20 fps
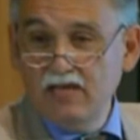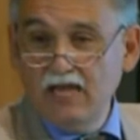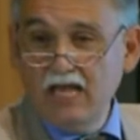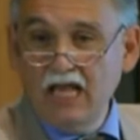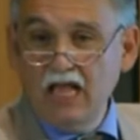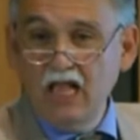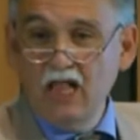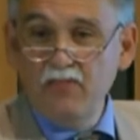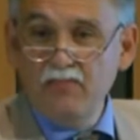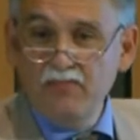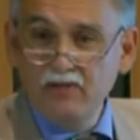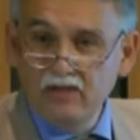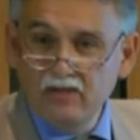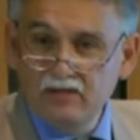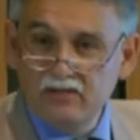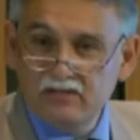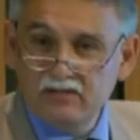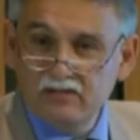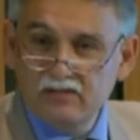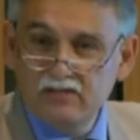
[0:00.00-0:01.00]
helping
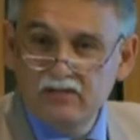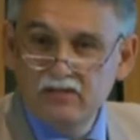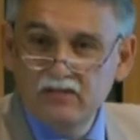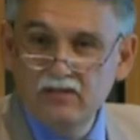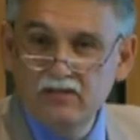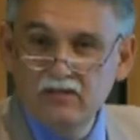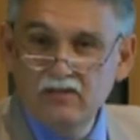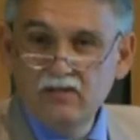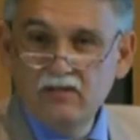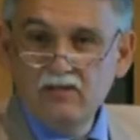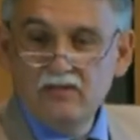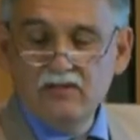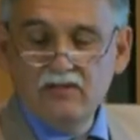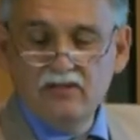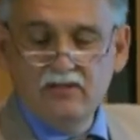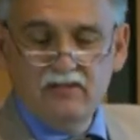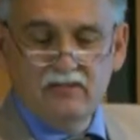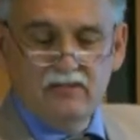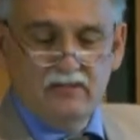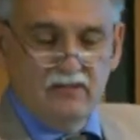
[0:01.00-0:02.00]
us
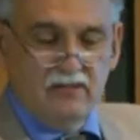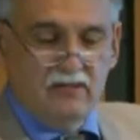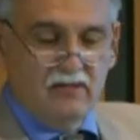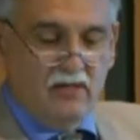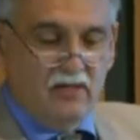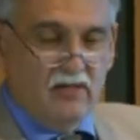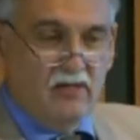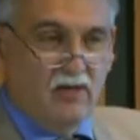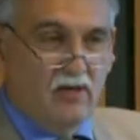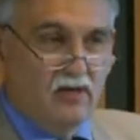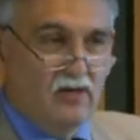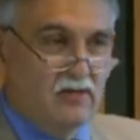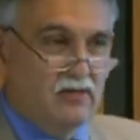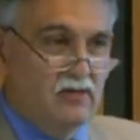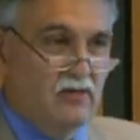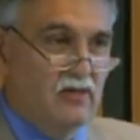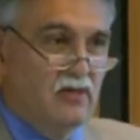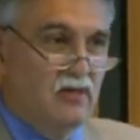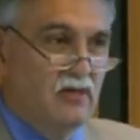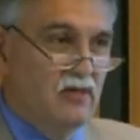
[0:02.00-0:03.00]
or is
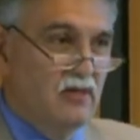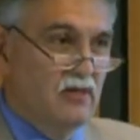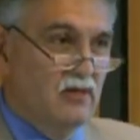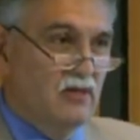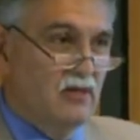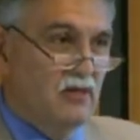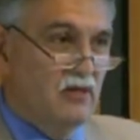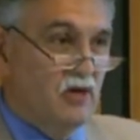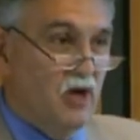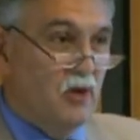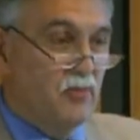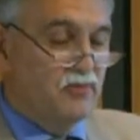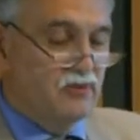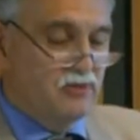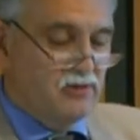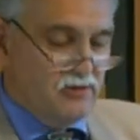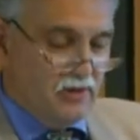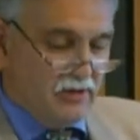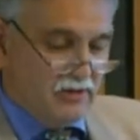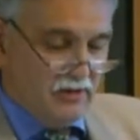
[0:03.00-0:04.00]
technology uh,
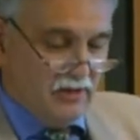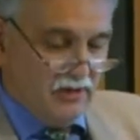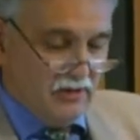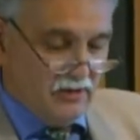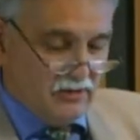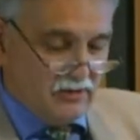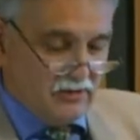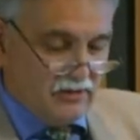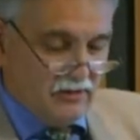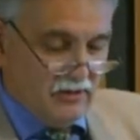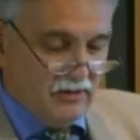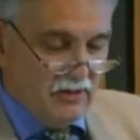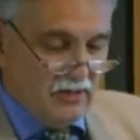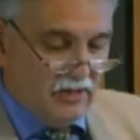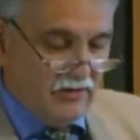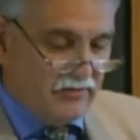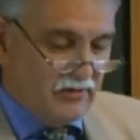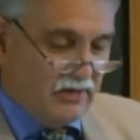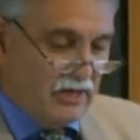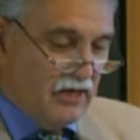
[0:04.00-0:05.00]
obstructing us in
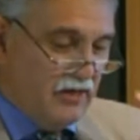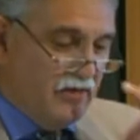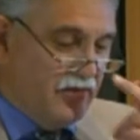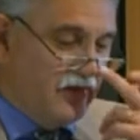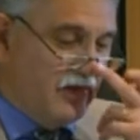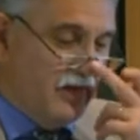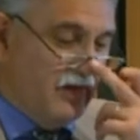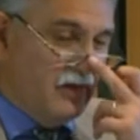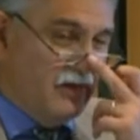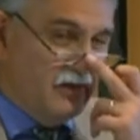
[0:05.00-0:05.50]
delivering healthcare?